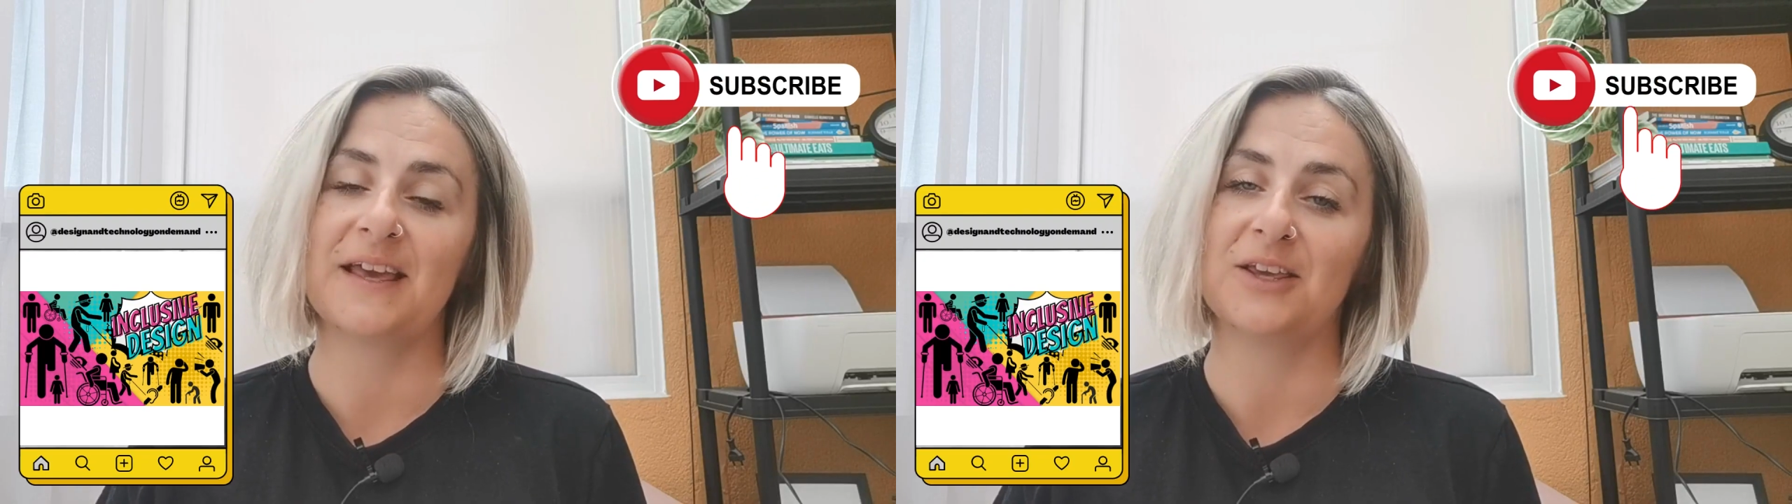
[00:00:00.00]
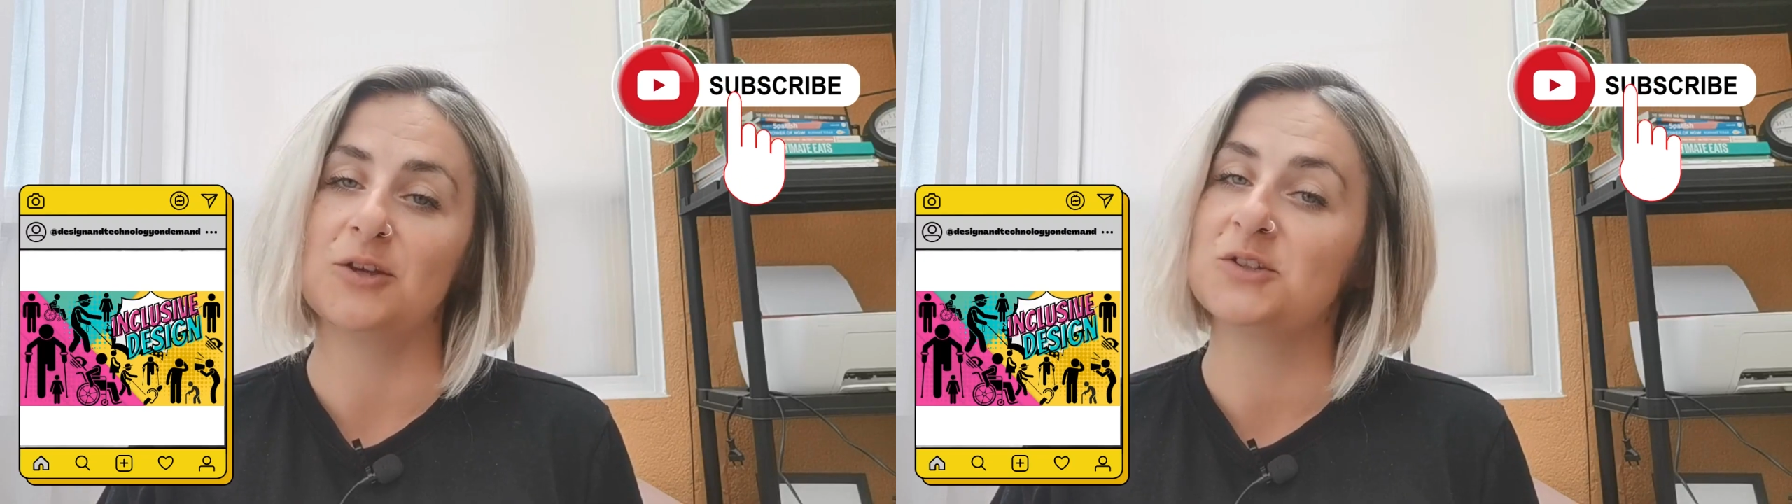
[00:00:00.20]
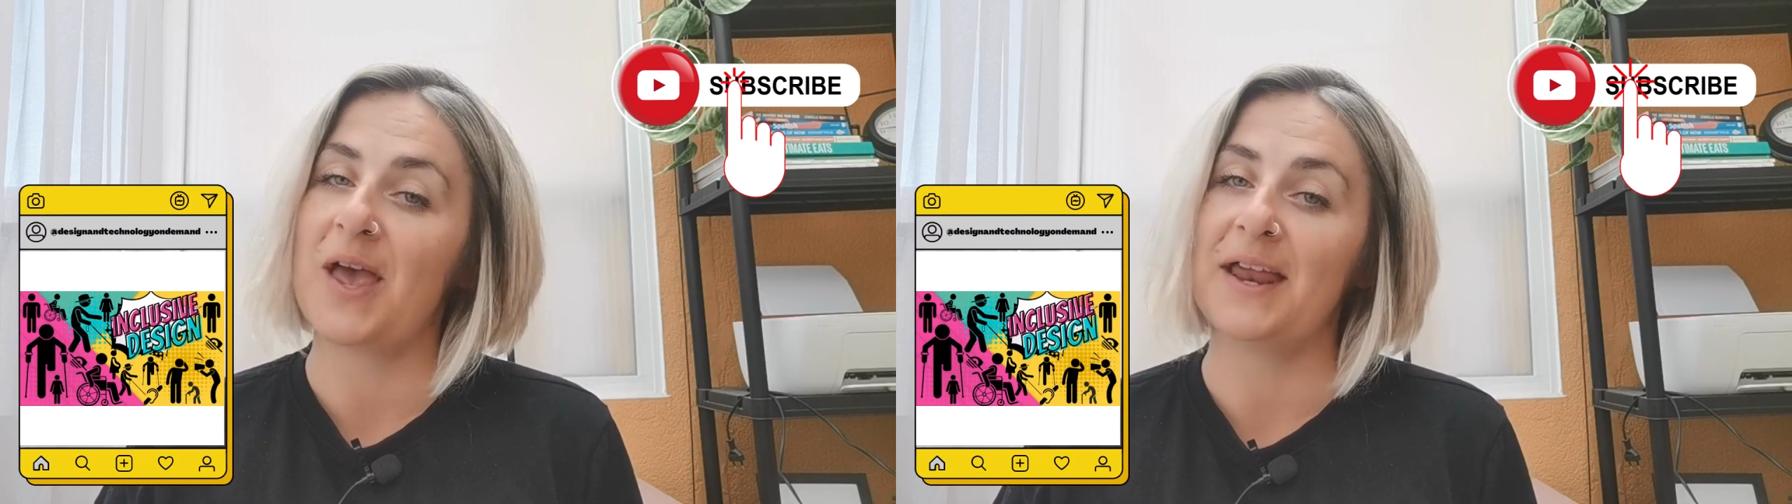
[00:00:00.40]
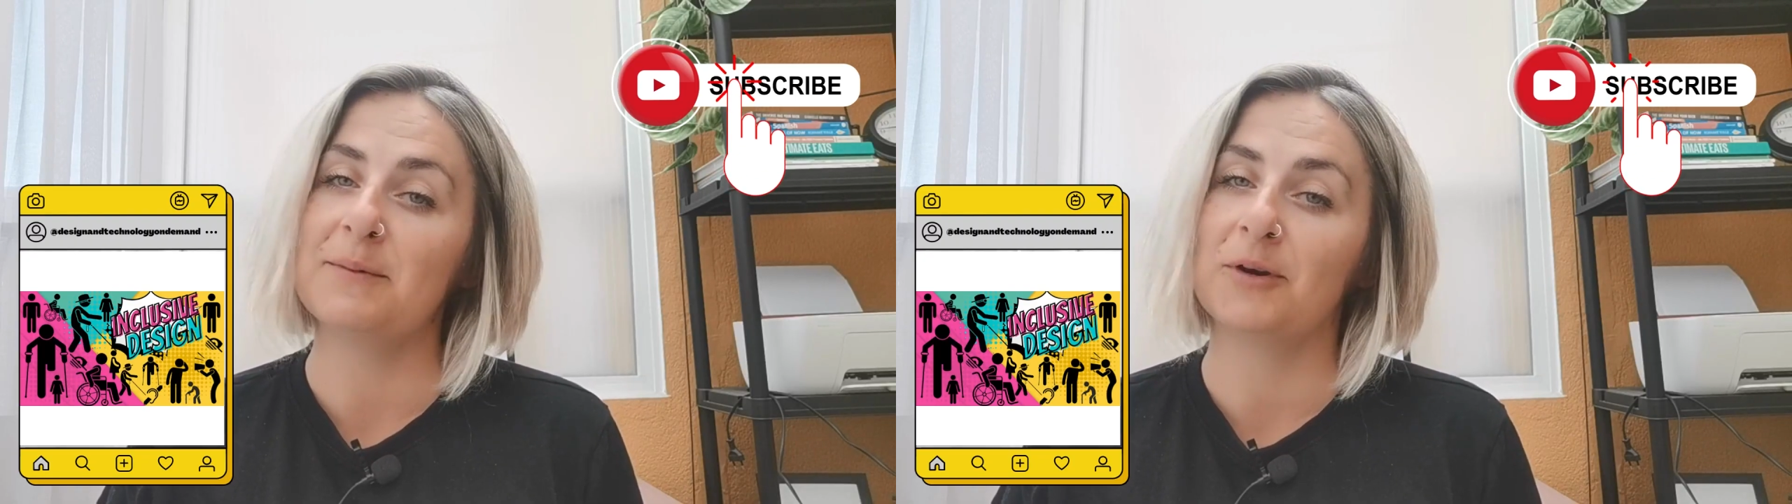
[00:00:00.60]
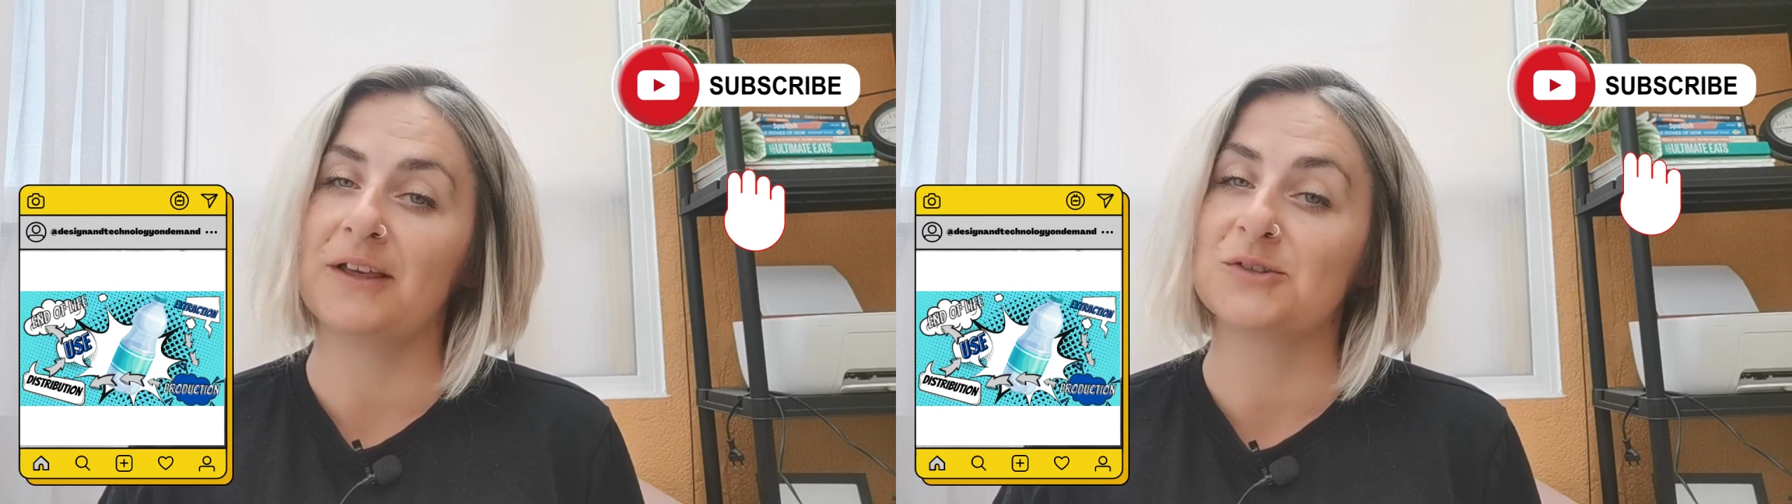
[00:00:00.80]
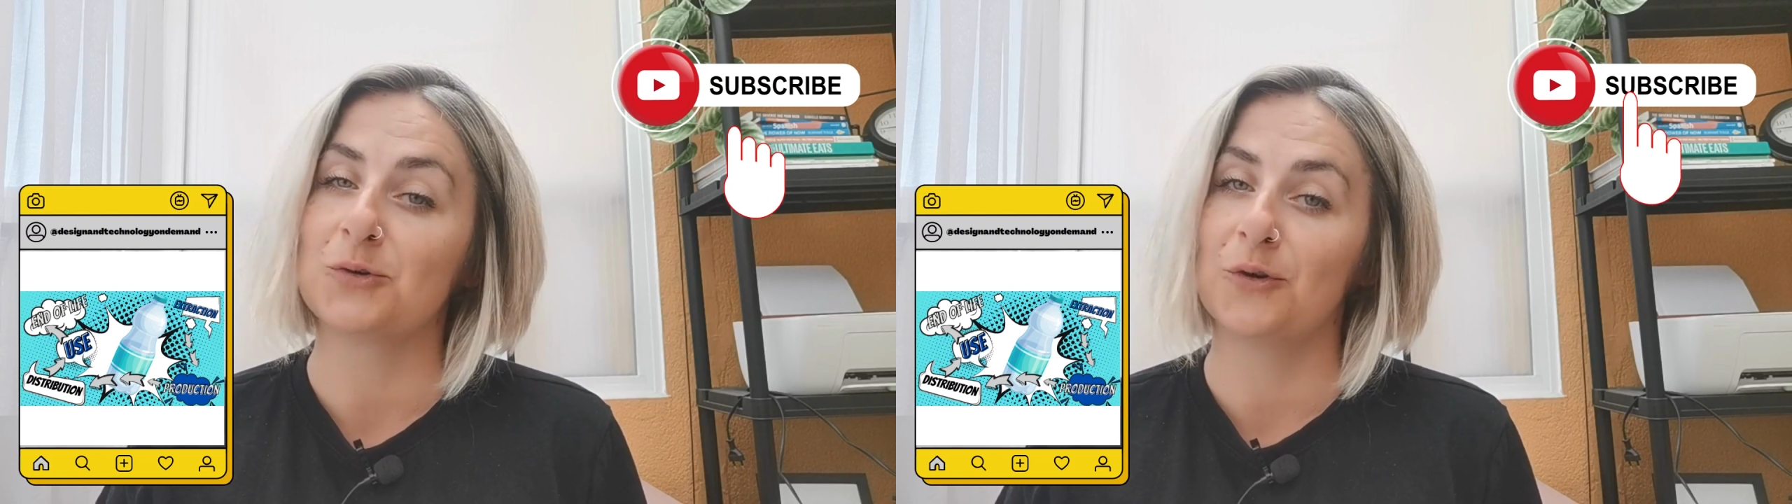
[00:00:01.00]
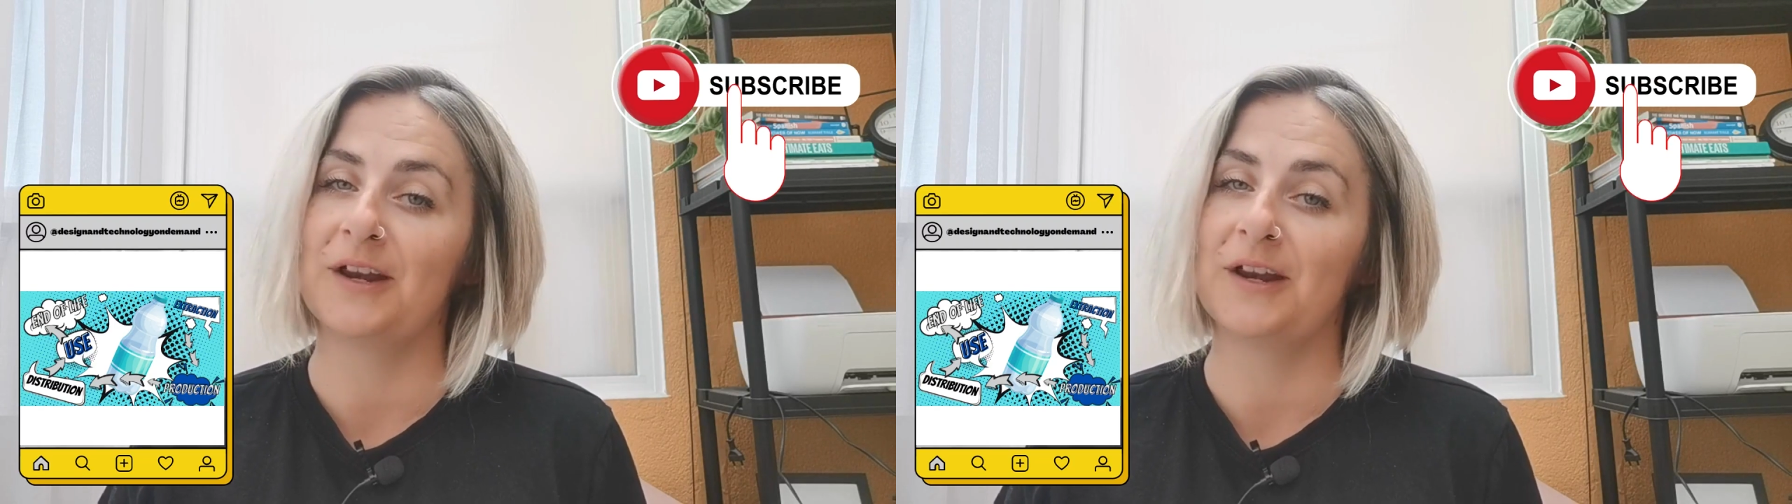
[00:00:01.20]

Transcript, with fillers: thank you to anybody that has